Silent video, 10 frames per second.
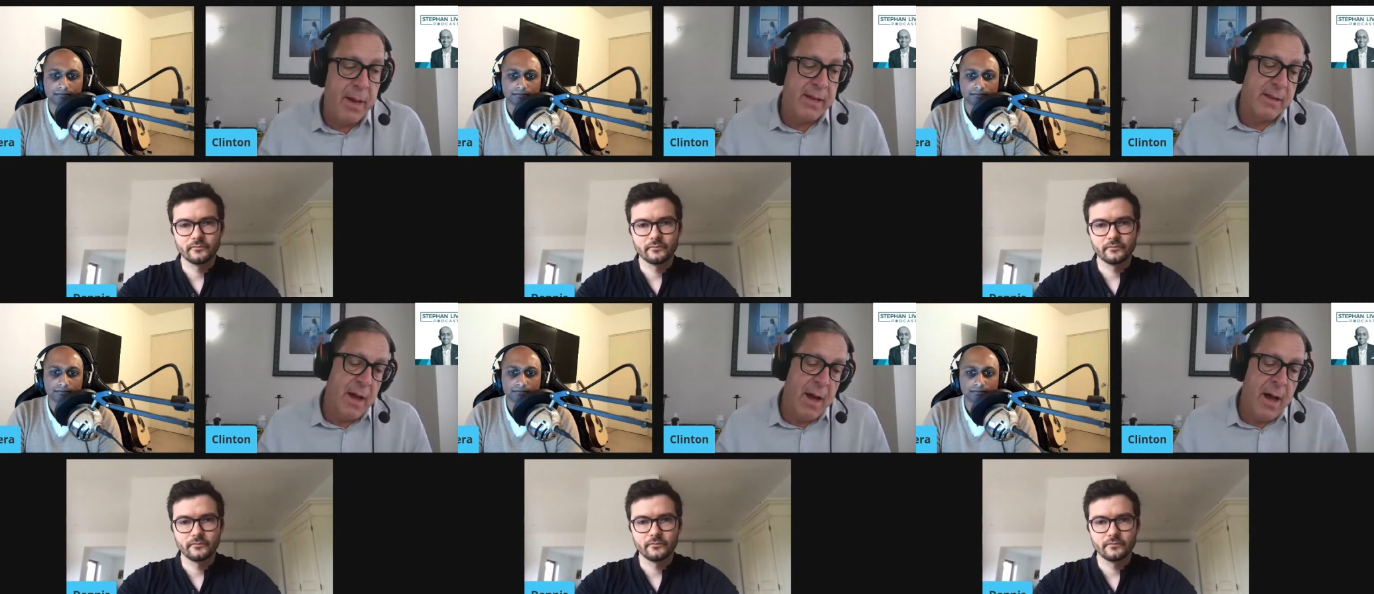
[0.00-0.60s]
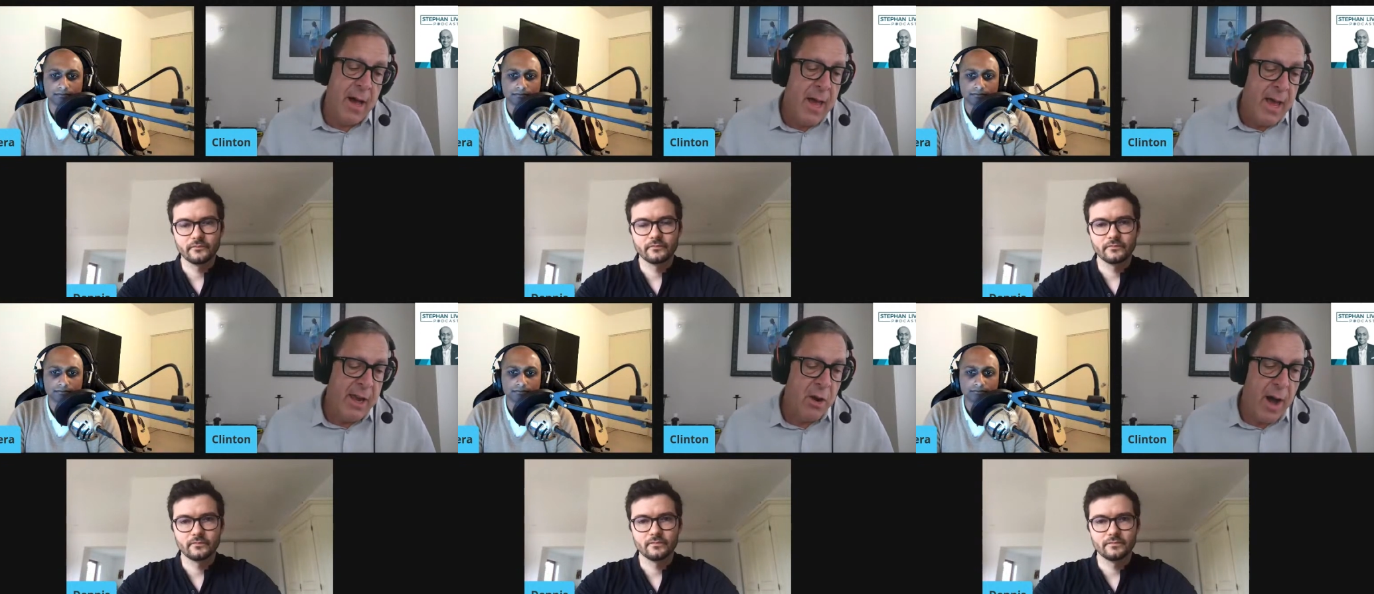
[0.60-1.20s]
Speaker 1: but uh,
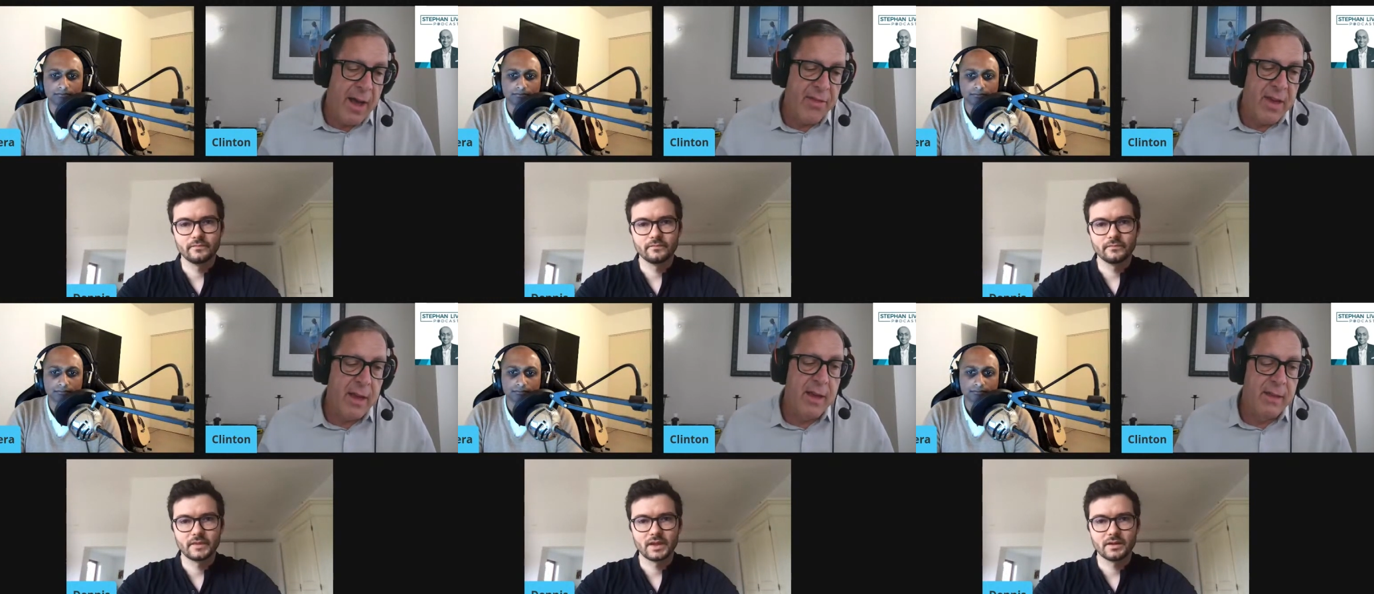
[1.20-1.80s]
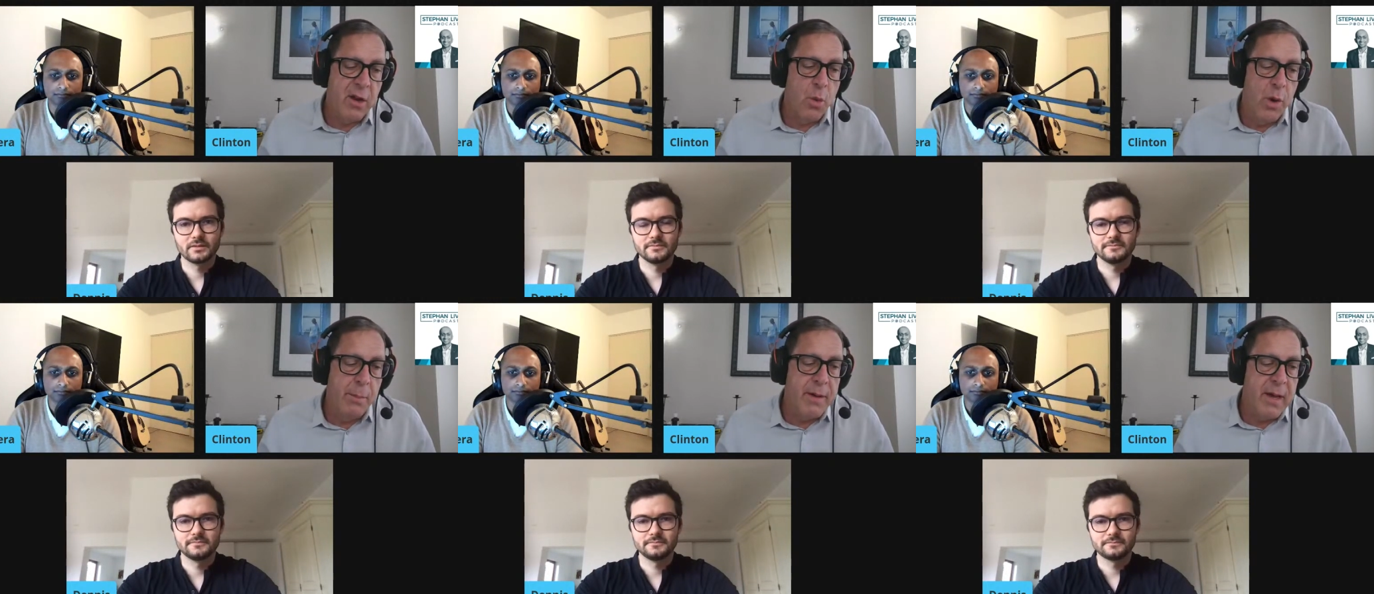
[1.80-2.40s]
you know, I think there
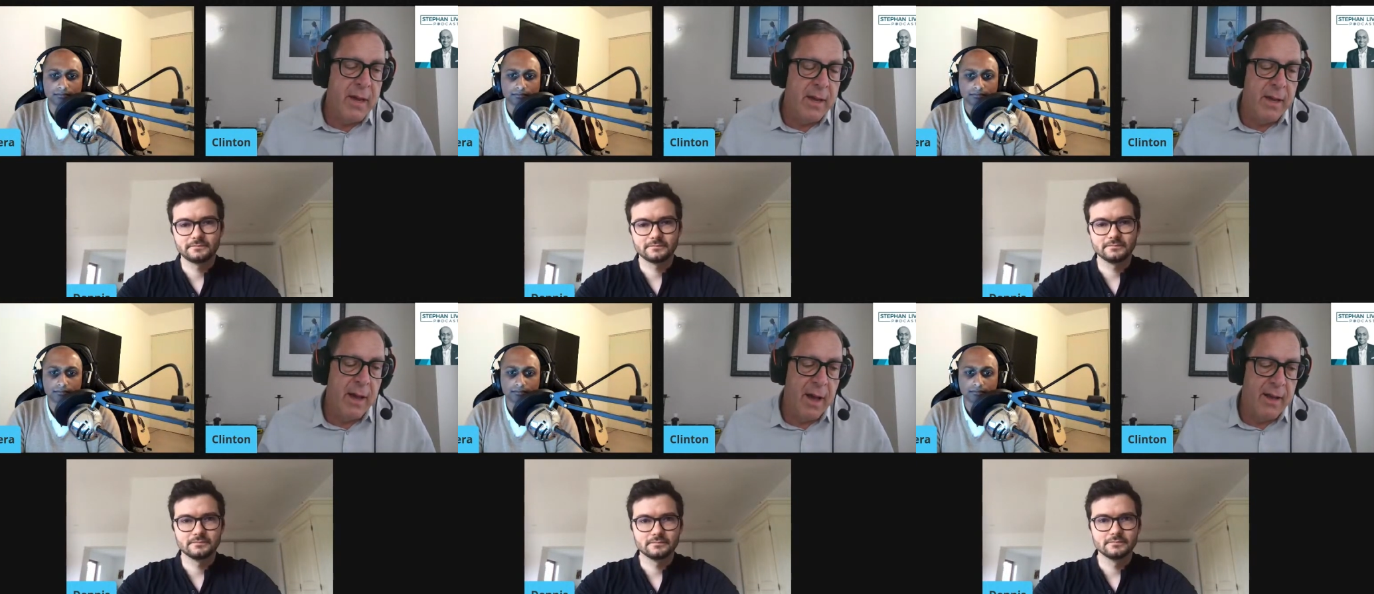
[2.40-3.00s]
will be